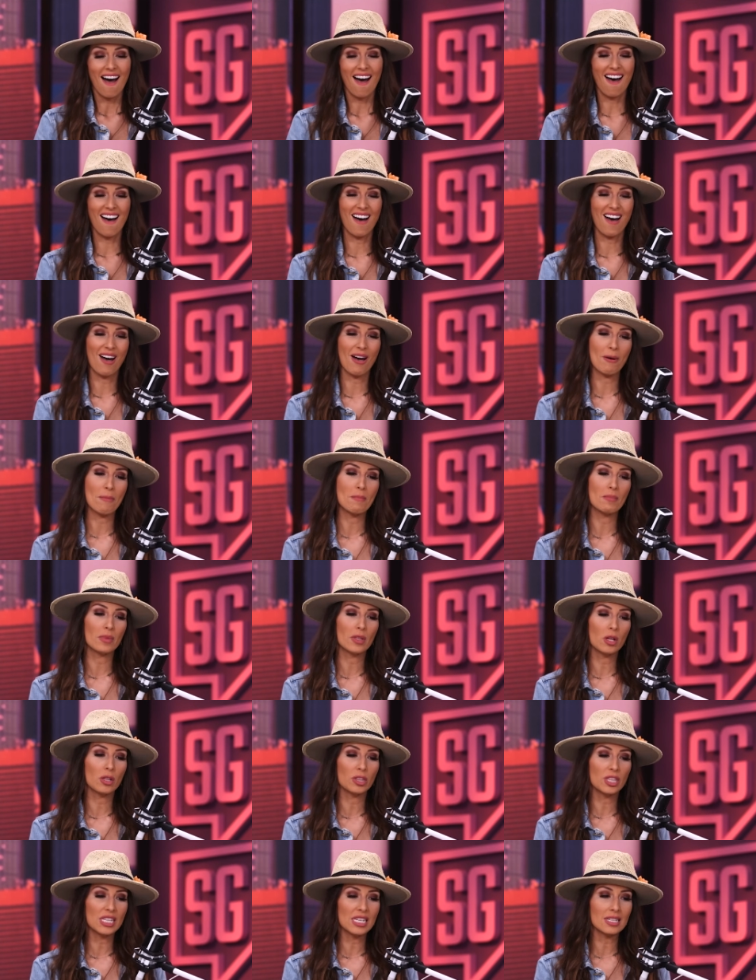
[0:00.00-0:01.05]

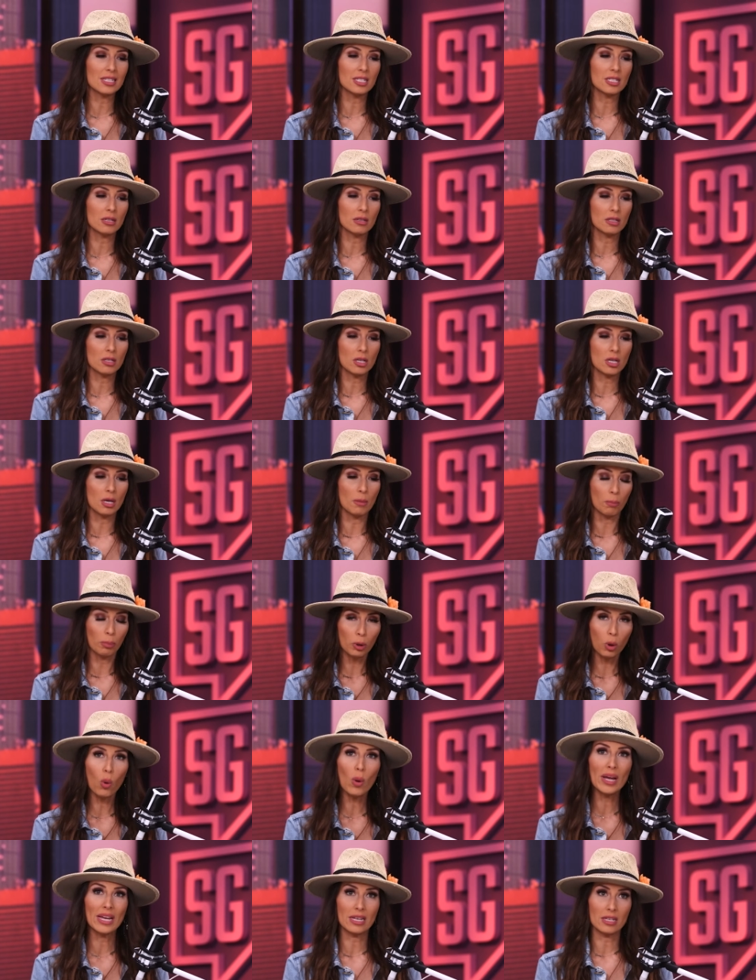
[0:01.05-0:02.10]
These
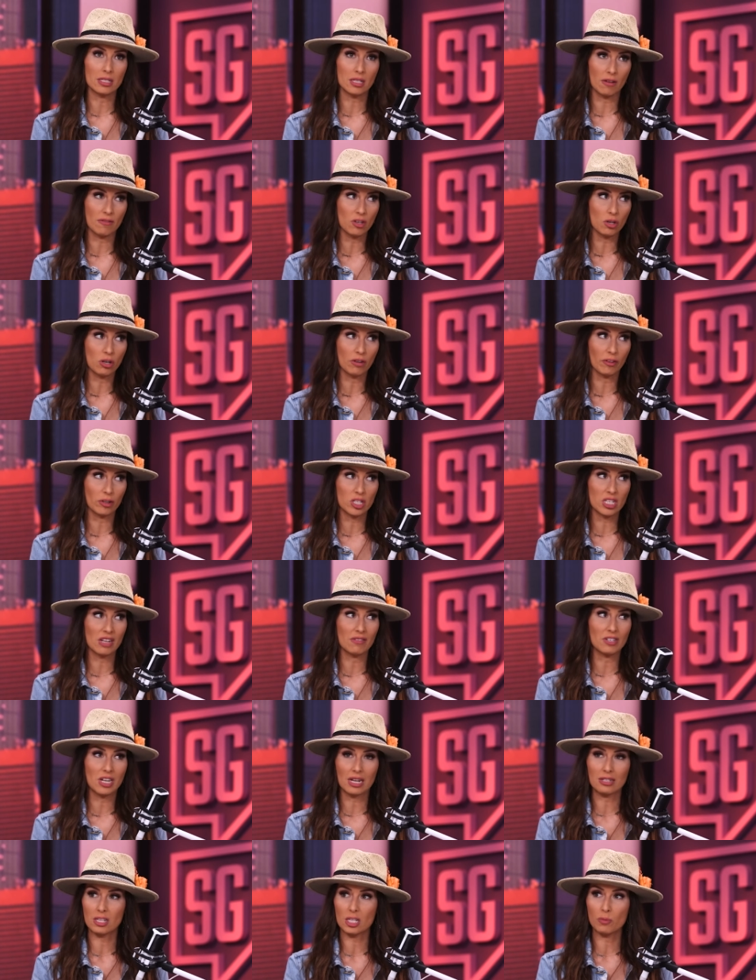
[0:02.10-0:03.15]
employees of the University of
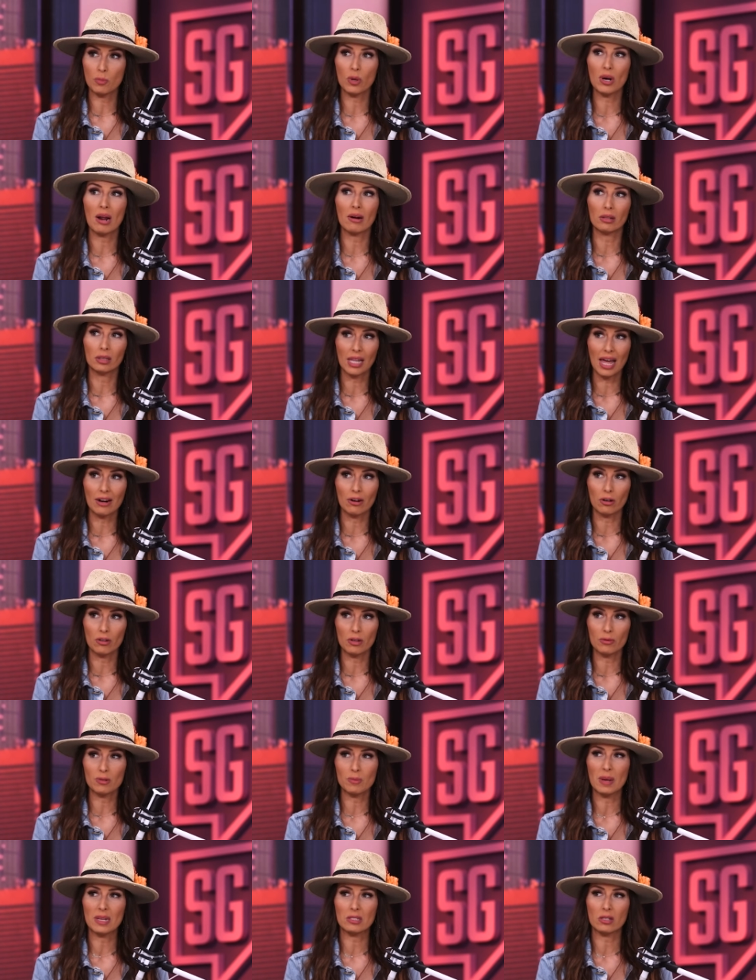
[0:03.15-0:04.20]
Texas put out a letter
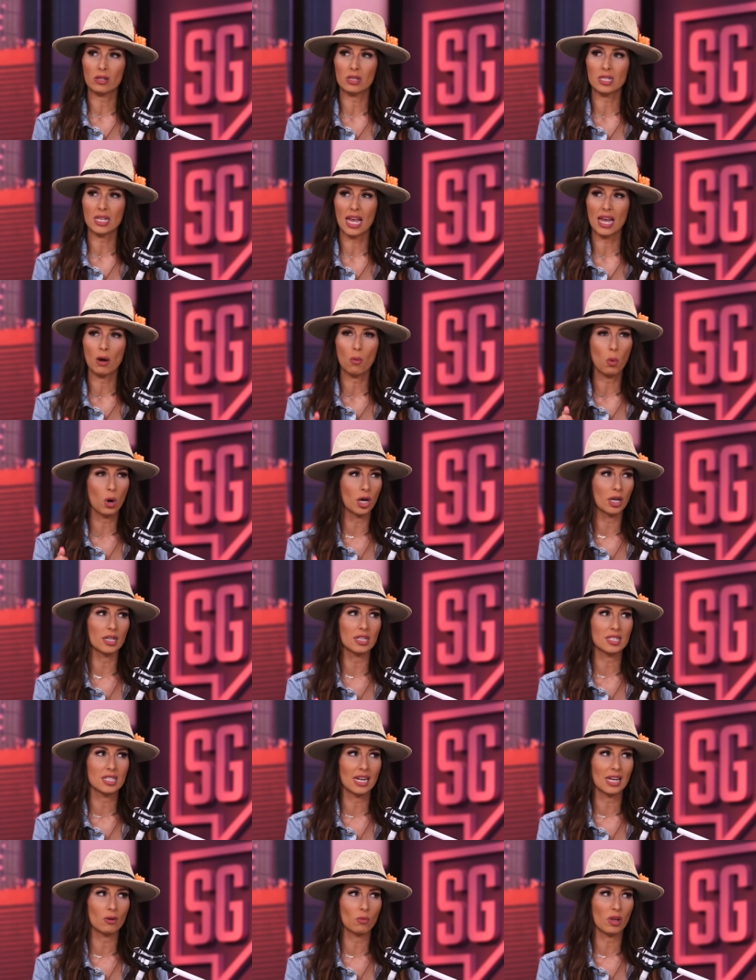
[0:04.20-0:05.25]
that was basically saying, we're going to
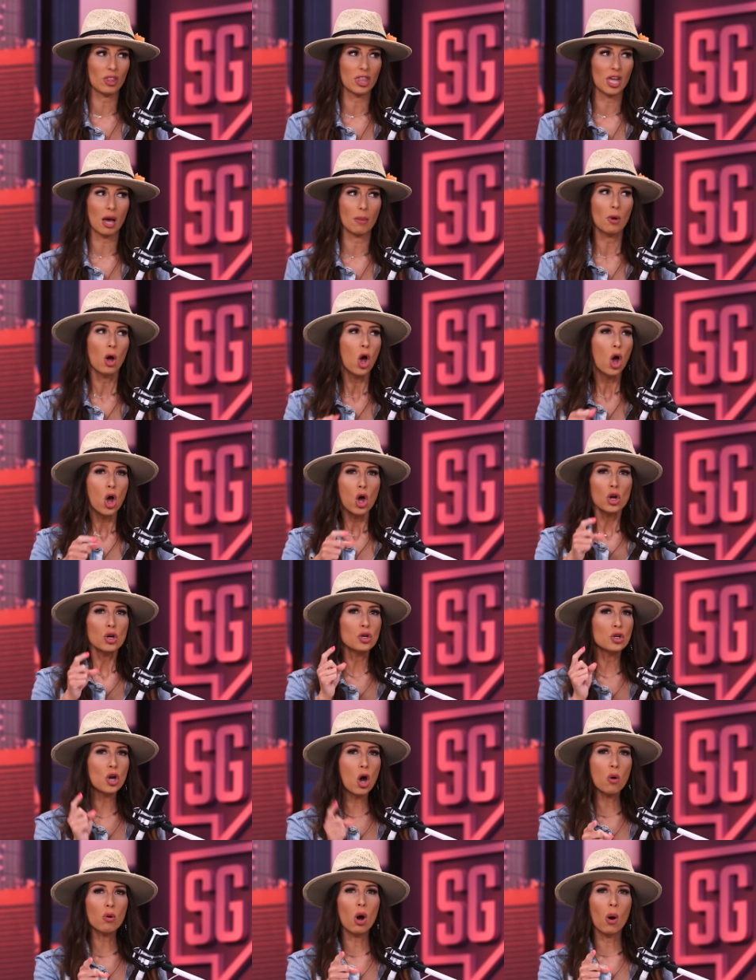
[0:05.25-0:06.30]
stand with them.
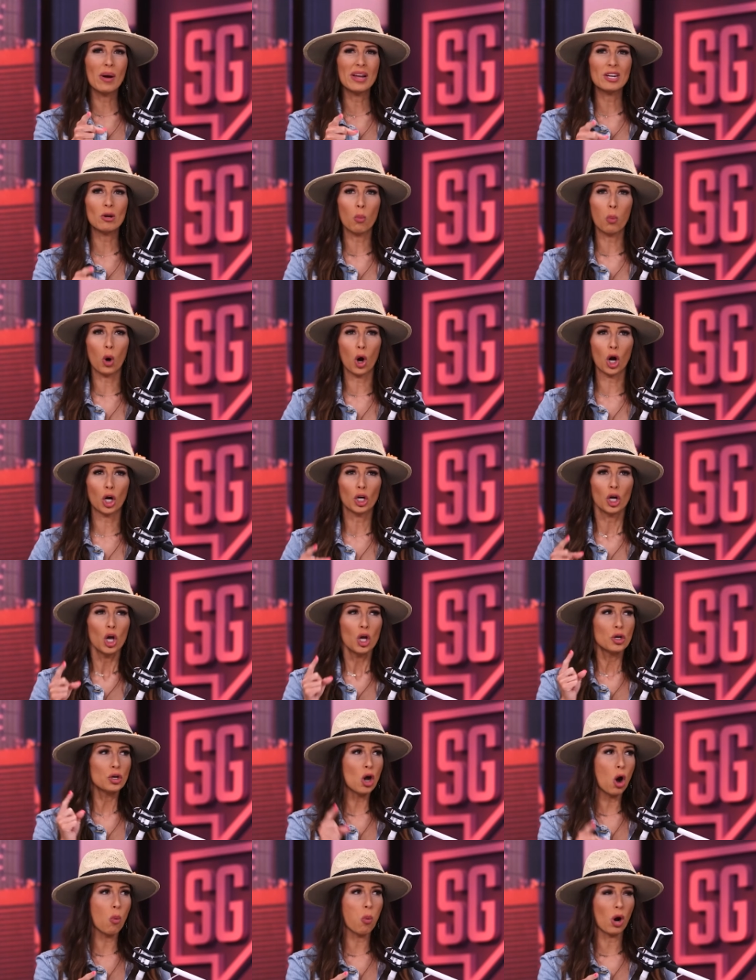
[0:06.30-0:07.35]
No going to work,
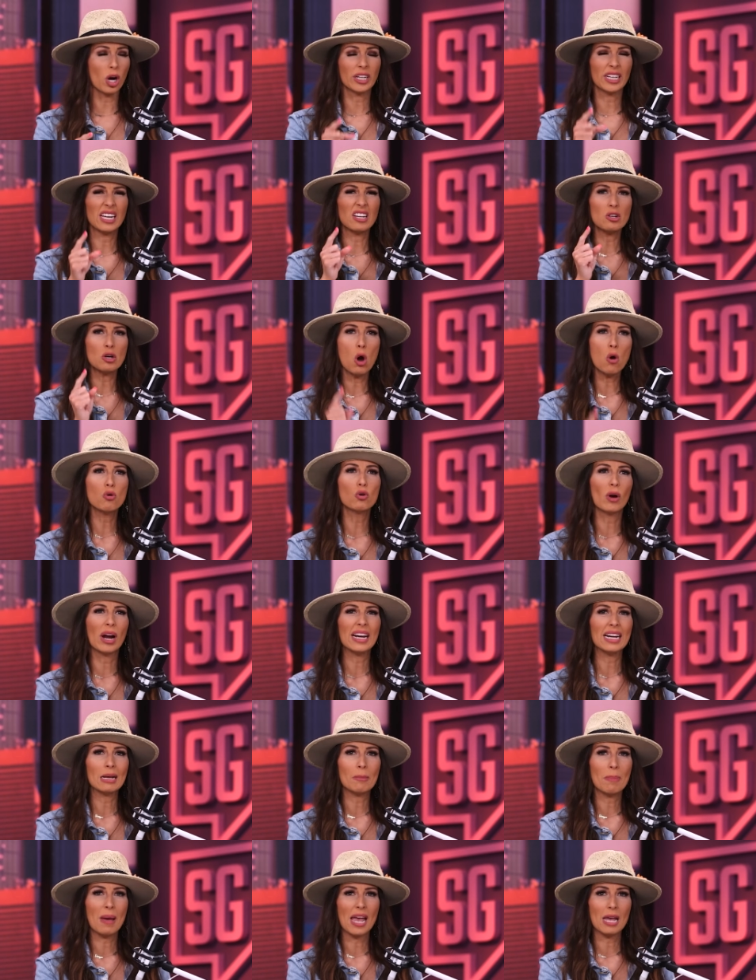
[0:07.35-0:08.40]
no working, no
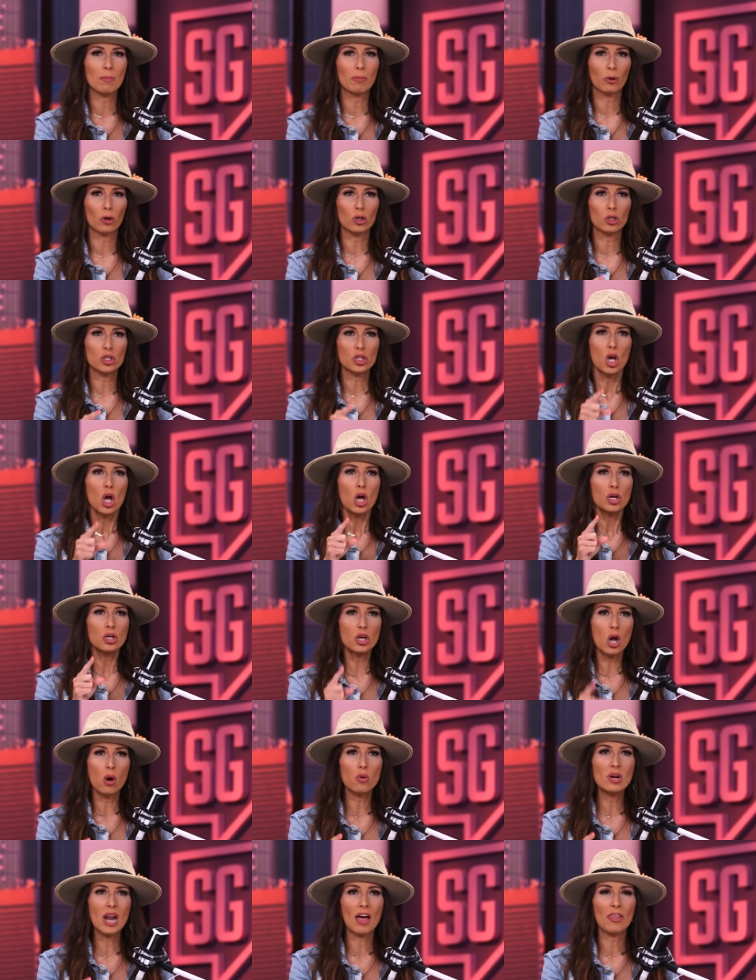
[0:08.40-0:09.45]
grading papers,
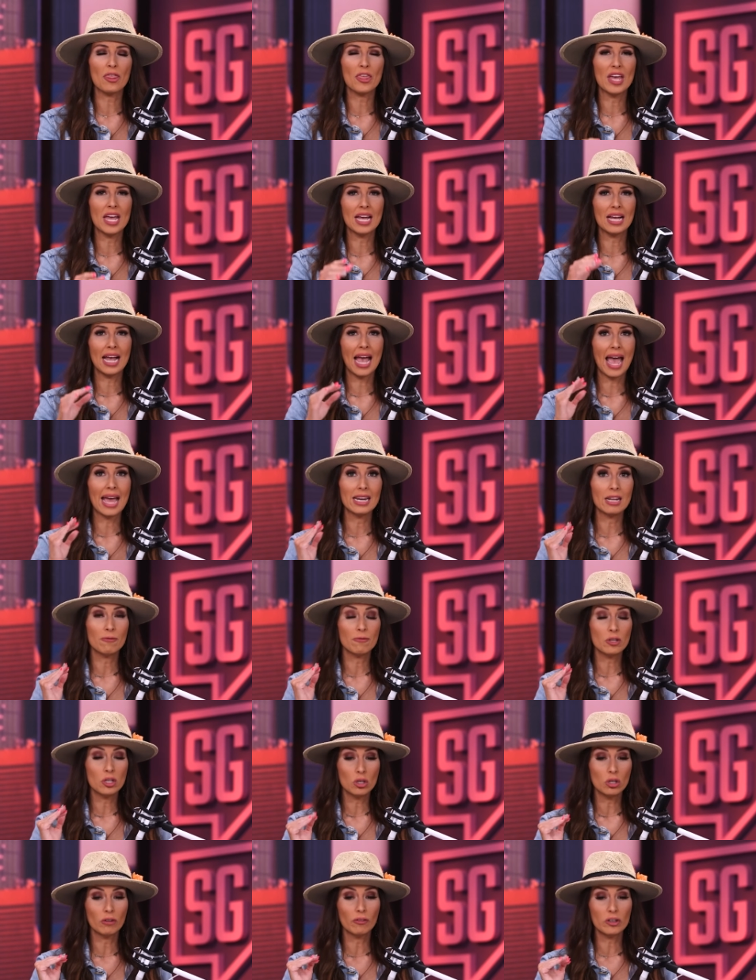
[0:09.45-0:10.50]
no nothing. And if
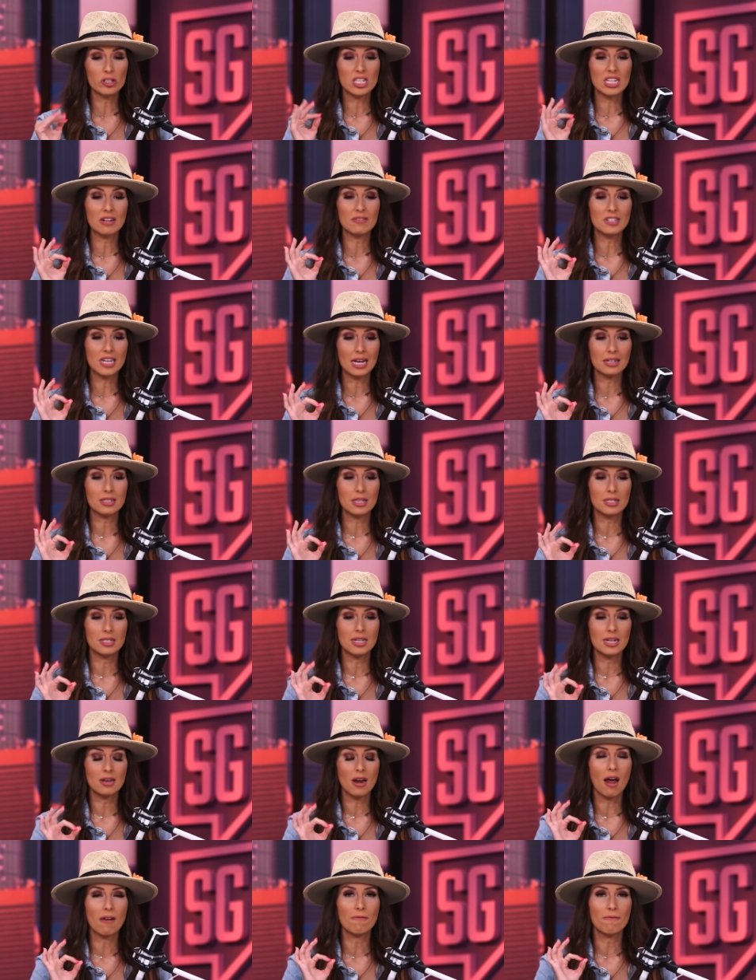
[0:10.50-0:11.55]
the University of Texas
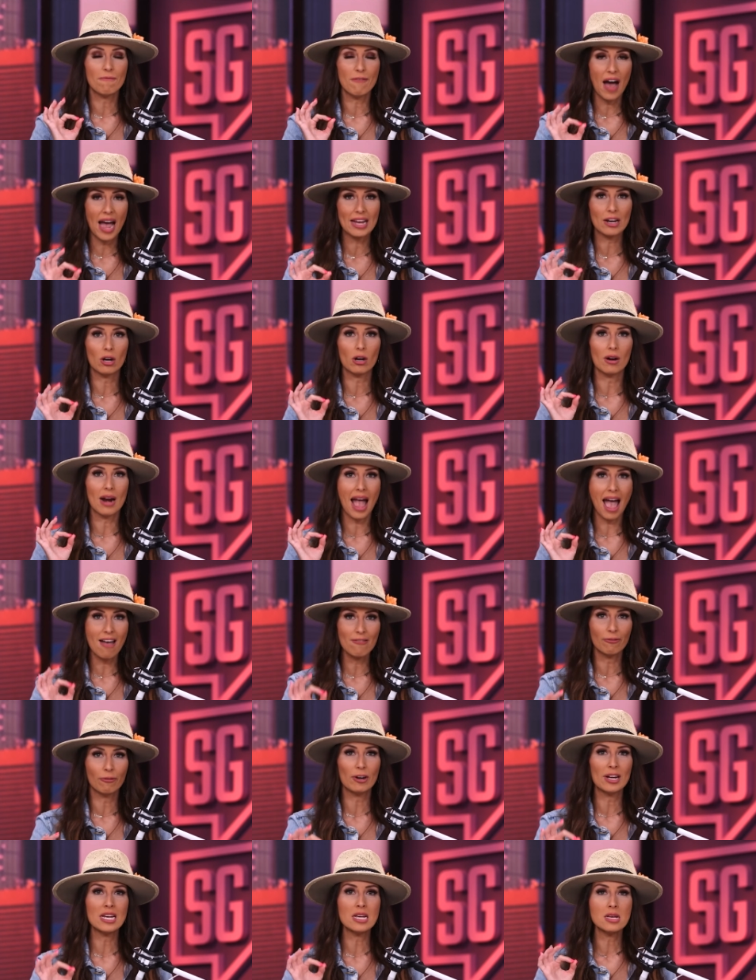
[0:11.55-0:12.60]
did not fire
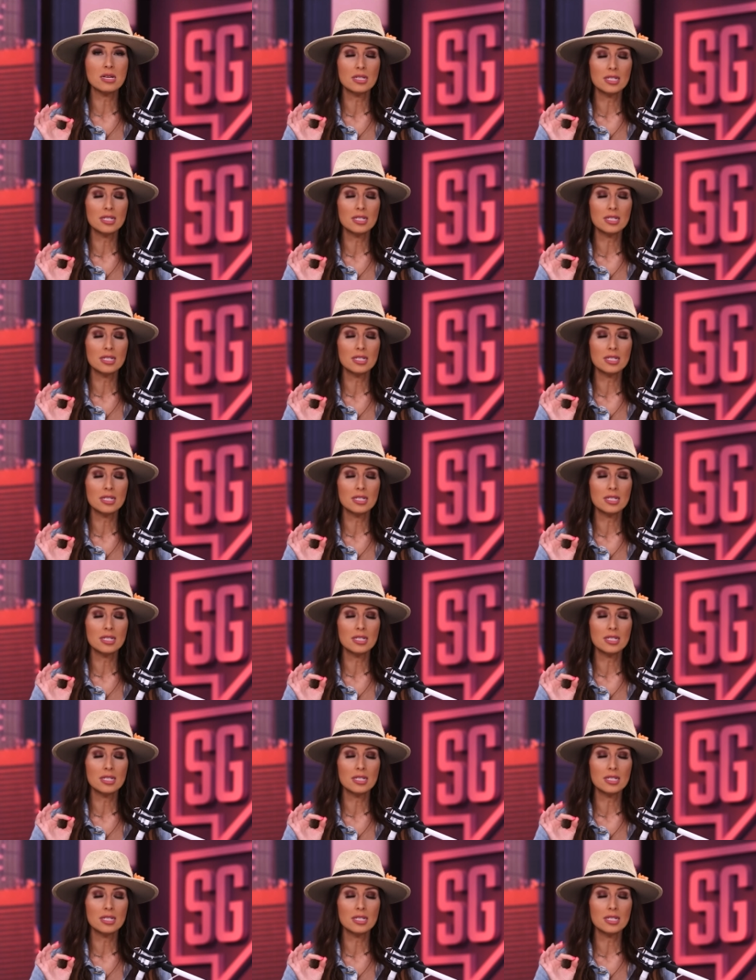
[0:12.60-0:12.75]
every